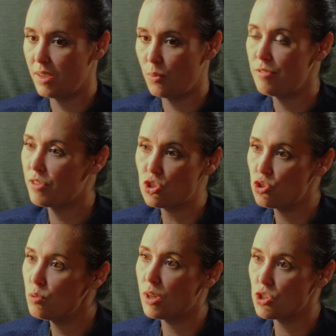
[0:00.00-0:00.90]
We've got
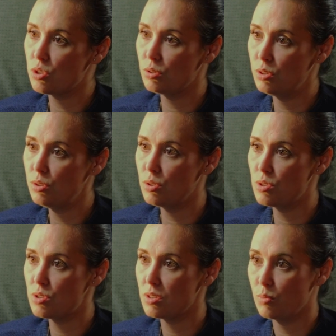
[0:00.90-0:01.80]
too much to
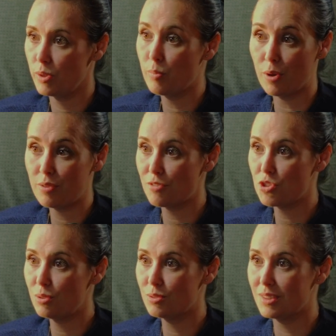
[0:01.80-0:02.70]
lose. We both have
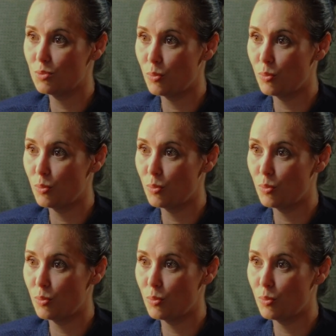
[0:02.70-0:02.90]
children.